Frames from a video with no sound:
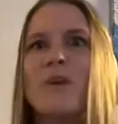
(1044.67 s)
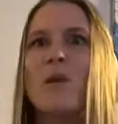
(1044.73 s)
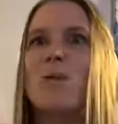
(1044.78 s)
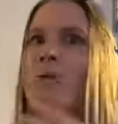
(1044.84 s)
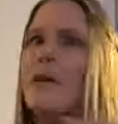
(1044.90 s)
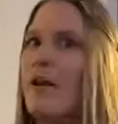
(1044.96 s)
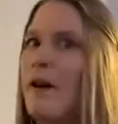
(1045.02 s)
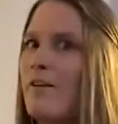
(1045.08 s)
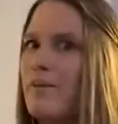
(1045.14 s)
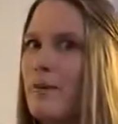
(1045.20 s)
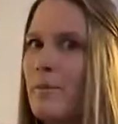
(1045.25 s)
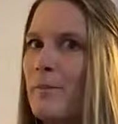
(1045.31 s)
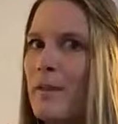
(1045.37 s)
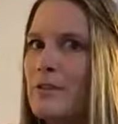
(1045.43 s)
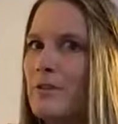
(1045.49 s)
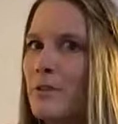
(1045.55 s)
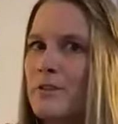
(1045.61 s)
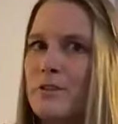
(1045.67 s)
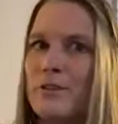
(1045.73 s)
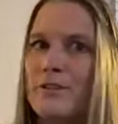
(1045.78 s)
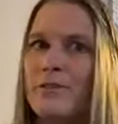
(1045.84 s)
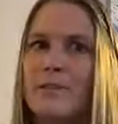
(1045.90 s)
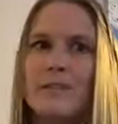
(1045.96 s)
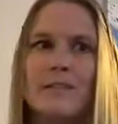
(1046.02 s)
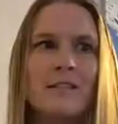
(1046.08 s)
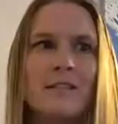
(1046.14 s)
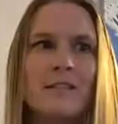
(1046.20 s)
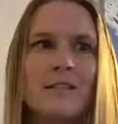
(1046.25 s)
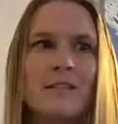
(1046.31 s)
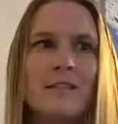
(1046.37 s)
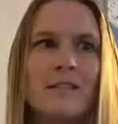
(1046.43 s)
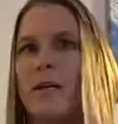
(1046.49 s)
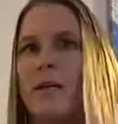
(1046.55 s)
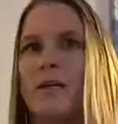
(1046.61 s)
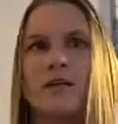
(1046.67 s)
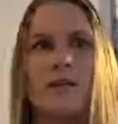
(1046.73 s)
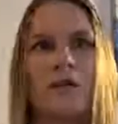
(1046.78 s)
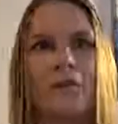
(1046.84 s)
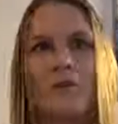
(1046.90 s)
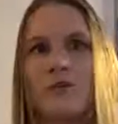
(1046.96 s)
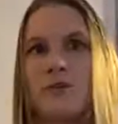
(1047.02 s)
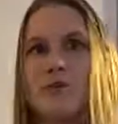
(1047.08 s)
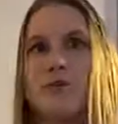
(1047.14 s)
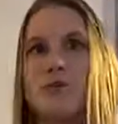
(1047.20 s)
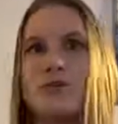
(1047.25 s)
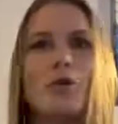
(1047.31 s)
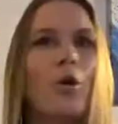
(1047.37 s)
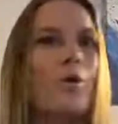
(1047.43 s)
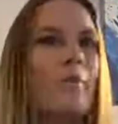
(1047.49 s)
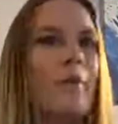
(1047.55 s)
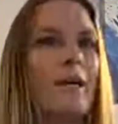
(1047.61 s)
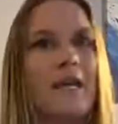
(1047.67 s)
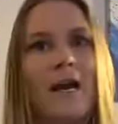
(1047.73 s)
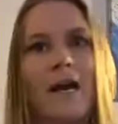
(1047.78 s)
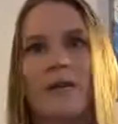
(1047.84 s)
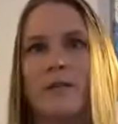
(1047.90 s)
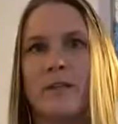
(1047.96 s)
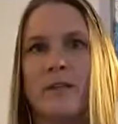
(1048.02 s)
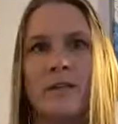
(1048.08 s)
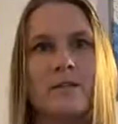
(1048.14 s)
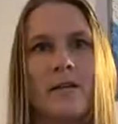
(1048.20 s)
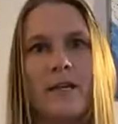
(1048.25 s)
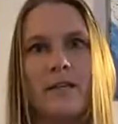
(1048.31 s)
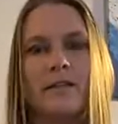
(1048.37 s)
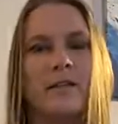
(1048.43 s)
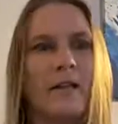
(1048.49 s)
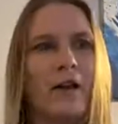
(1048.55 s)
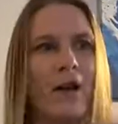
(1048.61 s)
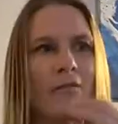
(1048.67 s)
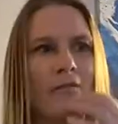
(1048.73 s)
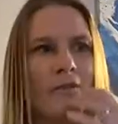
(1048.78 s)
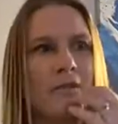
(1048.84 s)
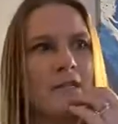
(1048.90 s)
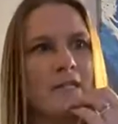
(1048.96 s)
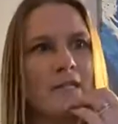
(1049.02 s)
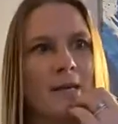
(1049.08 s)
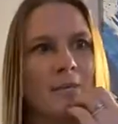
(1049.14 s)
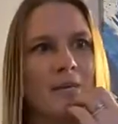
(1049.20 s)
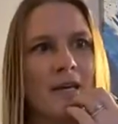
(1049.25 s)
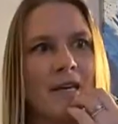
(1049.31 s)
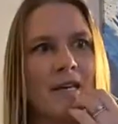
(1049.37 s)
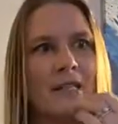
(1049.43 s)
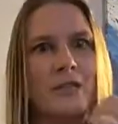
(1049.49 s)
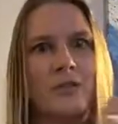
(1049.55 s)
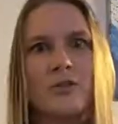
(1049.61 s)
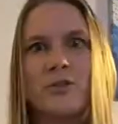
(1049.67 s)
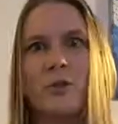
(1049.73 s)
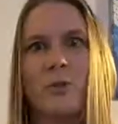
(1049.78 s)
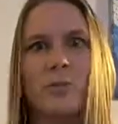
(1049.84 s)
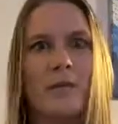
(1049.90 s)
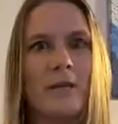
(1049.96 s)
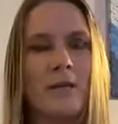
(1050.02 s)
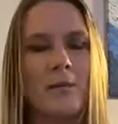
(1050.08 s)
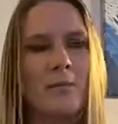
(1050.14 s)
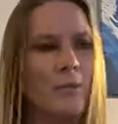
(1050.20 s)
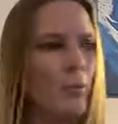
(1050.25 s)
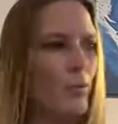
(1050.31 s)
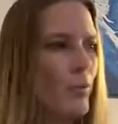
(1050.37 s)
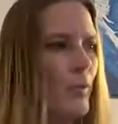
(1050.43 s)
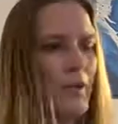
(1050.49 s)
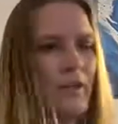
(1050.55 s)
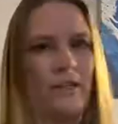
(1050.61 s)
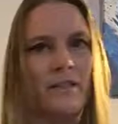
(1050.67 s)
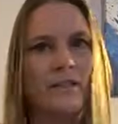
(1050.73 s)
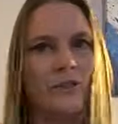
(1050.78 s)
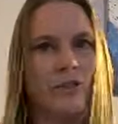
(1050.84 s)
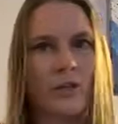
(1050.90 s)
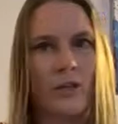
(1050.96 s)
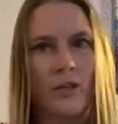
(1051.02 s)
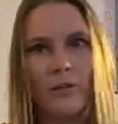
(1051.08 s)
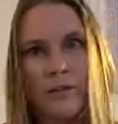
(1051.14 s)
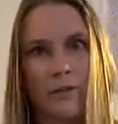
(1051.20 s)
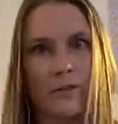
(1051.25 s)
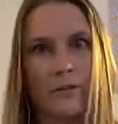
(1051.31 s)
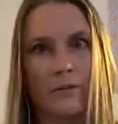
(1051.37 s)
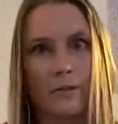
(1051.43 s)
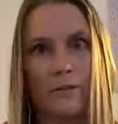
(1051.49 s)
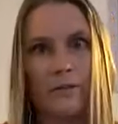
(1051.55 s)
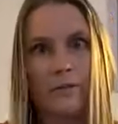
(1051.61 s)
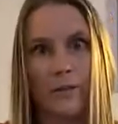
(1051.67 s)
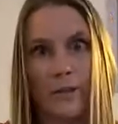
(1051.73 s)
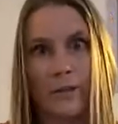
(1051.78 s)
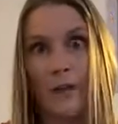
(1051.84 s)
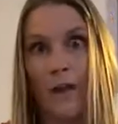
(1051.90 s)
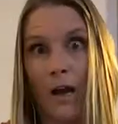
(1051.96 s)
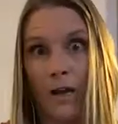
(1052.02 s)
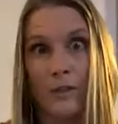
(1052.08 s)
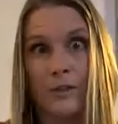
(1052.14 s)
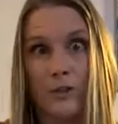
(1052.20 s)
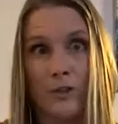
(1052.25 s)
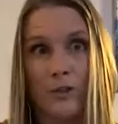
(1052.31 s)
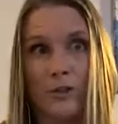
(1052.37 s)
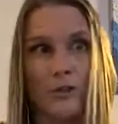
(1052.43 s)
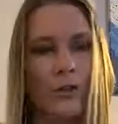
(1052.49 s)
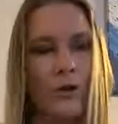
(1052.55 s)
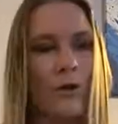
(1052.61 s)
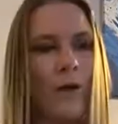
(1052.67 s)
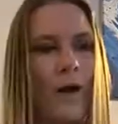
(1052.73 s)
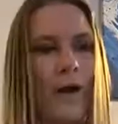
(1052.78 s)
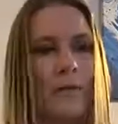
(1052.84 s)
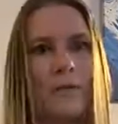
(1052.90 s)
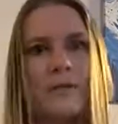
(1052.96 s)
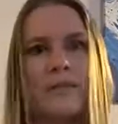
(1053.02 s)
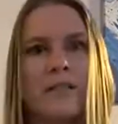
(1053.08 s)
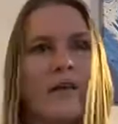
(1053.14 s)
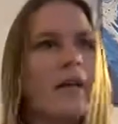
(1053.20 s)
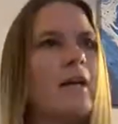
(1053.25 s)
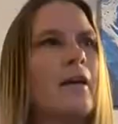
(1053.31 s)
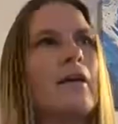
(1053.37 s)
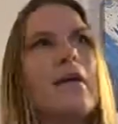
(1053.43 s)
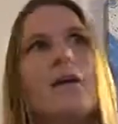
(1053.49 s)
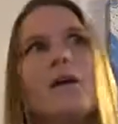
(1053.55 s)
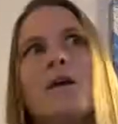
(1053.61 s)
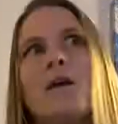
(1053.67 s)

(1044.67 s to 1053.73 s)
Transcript: we offer mentor services here, but there's so many out there that offer the same thing, and there's so many people willing to share their knowledge. So I would say